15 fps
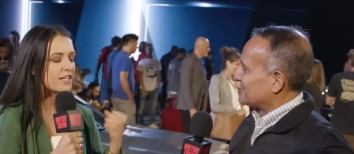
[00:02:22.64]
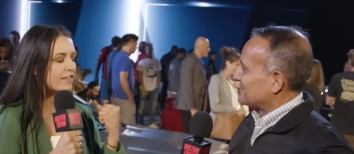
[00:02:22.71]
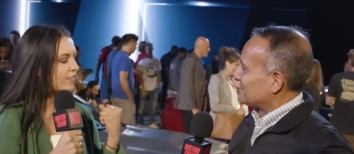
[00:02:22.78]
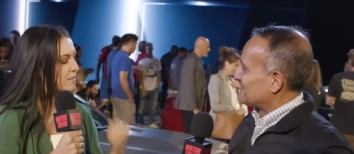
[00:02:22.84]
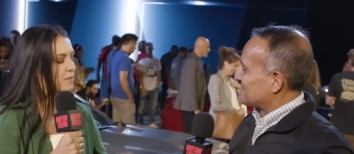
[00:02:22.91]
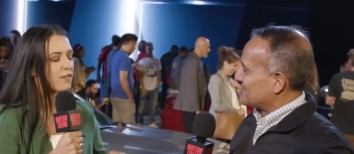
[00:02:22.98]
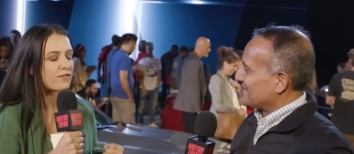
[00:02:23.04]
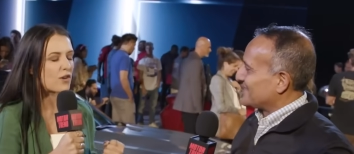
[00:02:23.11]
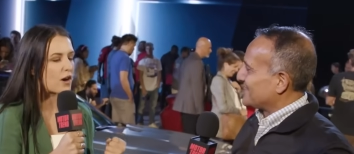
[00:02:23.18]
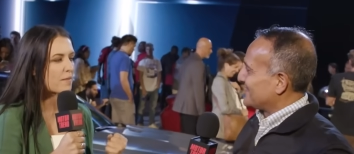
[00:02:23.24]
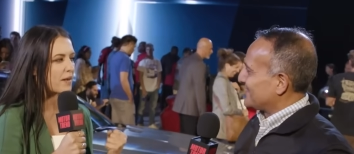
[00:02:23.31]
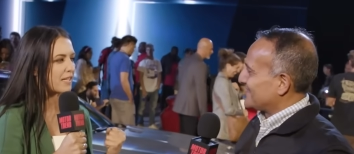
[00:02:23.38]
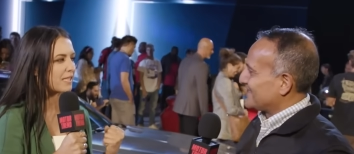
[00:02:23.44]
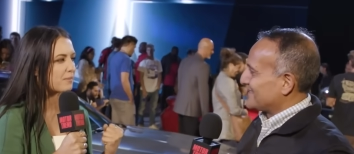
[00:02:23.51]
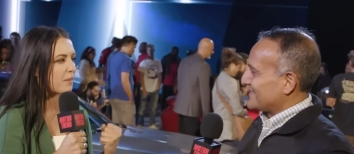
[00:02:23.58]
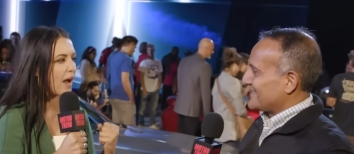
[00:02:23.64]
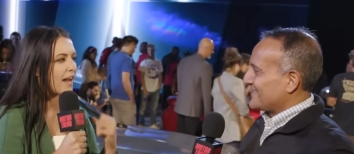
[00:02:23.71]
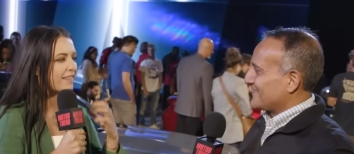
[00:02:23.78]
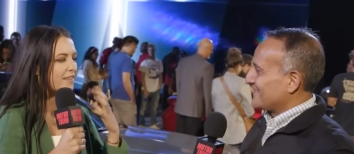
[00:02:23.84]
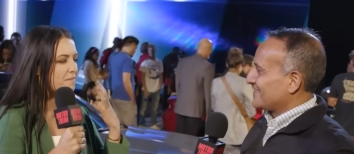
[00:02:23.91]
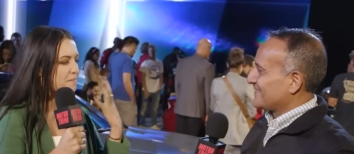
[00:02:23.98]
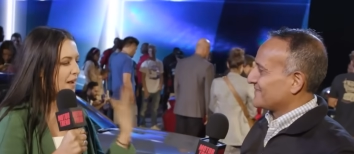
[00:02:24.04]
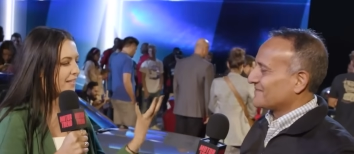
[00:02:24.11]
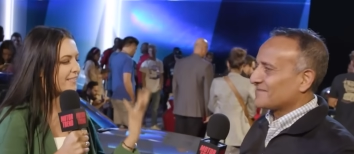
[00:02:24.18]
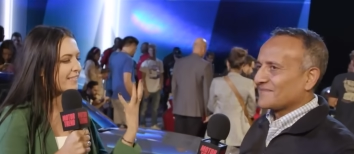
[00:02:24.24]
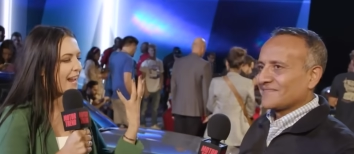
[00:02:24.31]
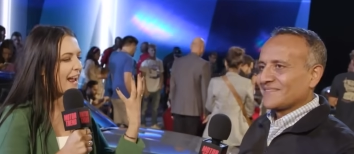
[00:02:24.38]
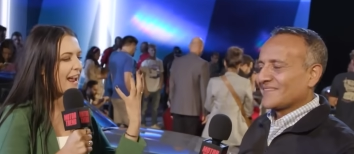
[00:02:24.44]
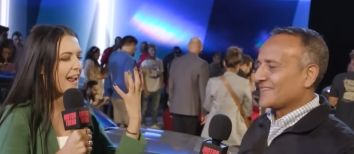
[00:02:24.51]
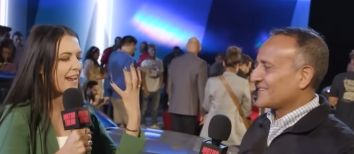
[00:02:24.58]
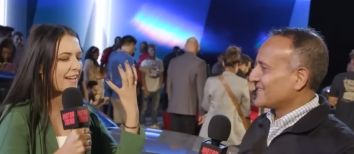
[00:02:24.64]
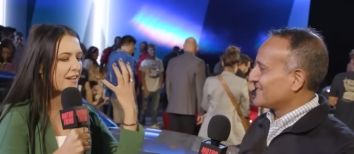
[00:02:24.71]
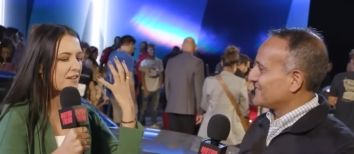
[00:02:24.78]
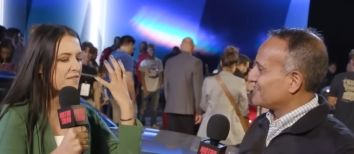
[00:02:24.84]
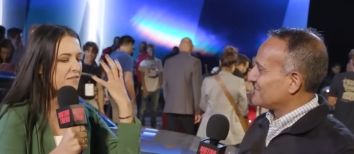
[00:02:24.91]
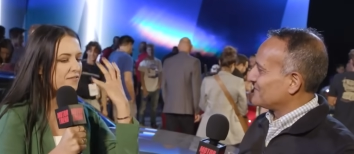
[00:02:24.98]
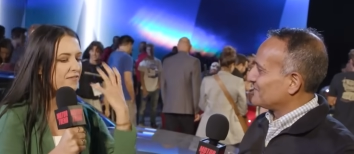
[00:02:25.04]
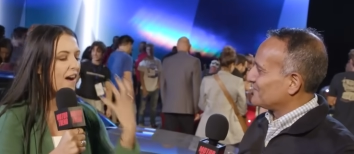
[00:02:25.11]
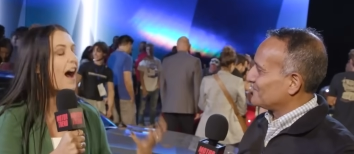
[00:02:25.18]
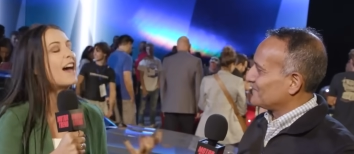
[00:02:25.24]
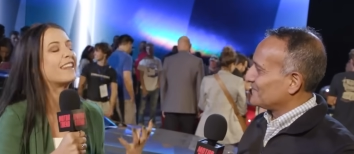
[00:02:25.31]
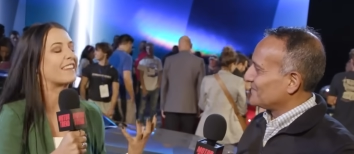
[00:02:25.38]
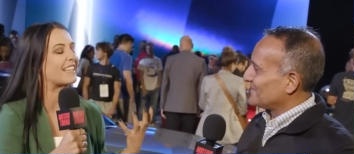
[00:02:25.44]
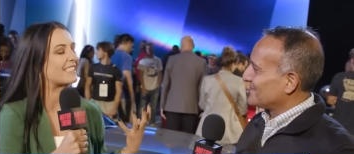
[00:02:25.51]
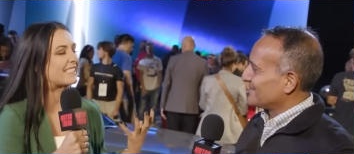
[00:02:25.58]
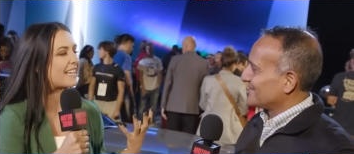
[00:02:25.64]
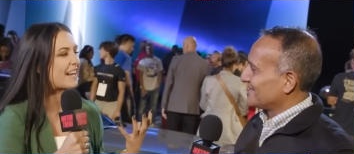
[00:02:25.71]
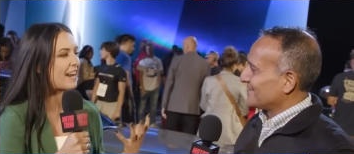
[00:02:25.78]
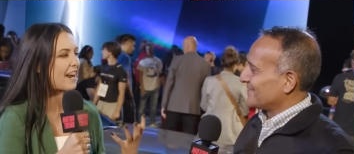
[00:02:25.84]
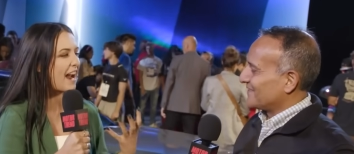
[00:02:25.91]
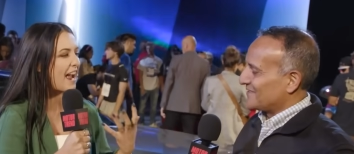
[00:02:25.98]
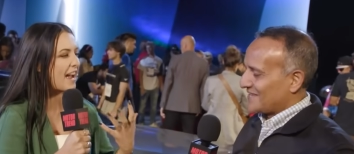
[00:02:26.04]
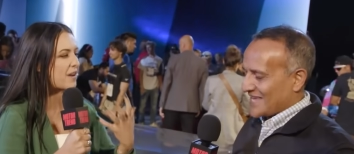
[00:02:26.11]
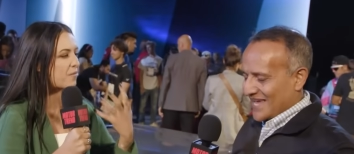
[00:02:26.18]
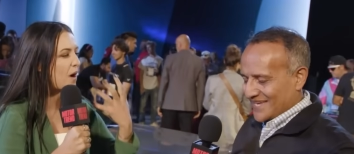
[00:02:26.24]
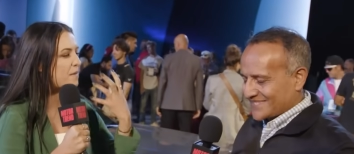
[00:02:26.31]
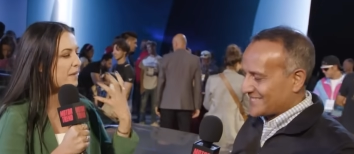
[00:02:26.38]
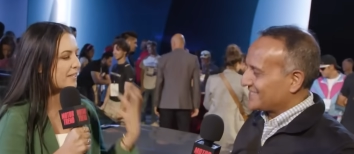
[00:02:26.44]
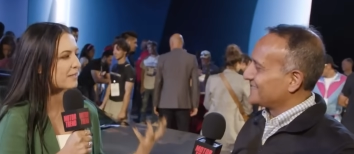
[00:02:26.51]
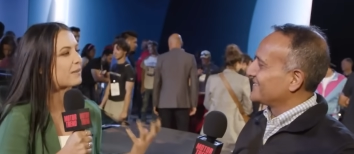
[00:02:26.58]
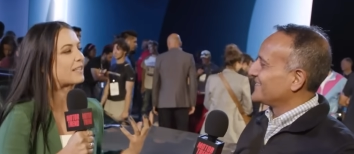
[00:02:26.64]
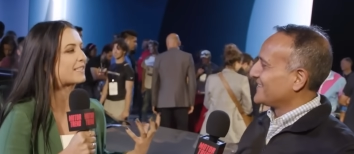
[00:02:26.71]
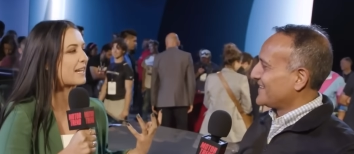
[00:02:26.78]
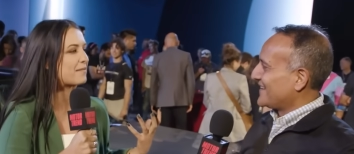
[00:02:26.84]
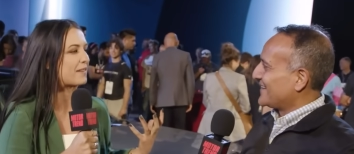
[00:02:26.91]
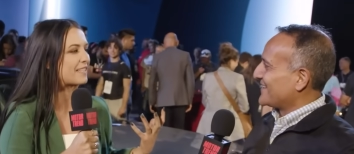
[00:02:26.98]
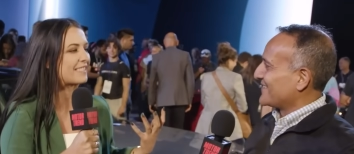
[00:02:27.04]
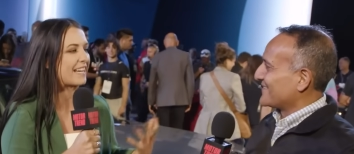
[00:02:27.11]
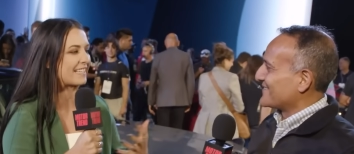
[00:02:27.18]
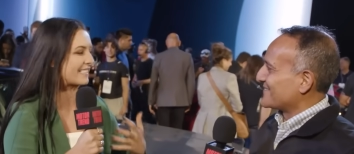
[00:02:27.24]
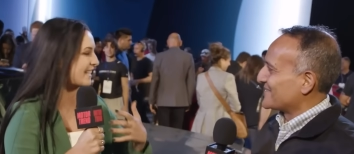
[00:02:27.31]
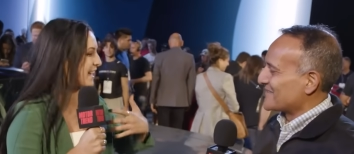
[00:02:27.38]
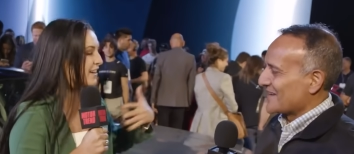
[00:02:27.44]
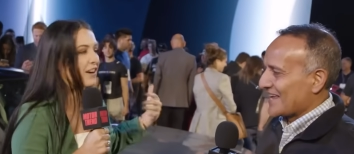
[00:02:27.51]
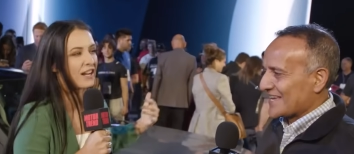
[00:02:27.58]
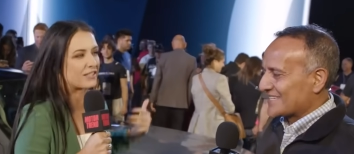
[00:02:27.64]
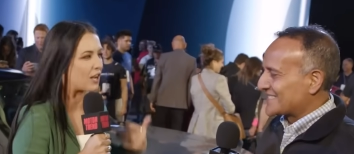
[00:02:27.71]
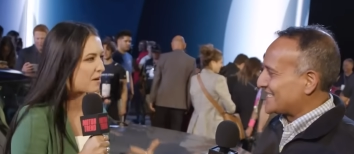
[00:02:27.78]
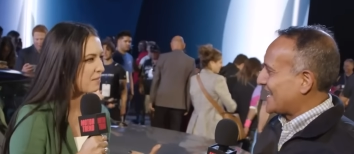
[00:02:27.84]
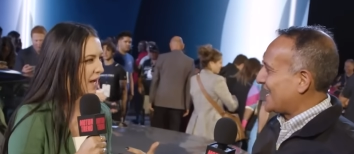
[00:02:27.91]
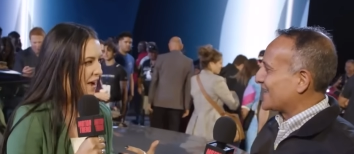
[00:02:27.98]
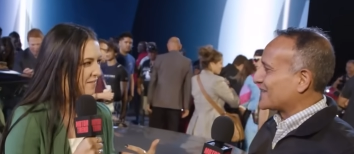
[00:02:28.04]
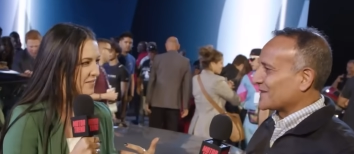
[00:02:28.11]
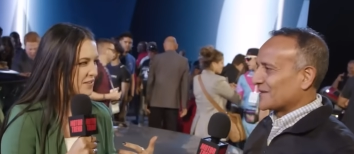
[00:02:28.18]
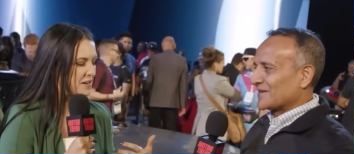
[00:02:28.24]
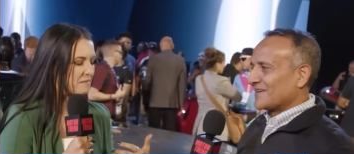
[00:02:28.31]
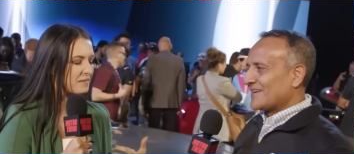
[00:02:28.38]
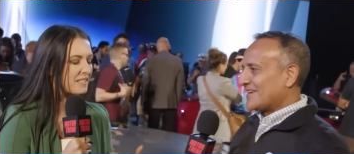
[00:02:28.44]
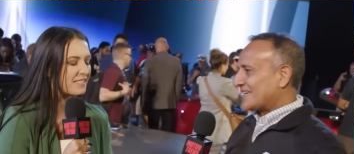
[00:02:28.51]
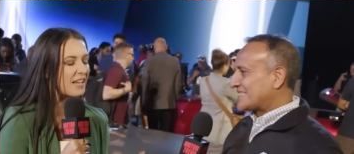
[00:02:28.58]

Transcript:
Speaker 1: different performance, but the Mustang fun that's there and yes. what makes a Mustang a Mustang is there across exactly. all platforms. So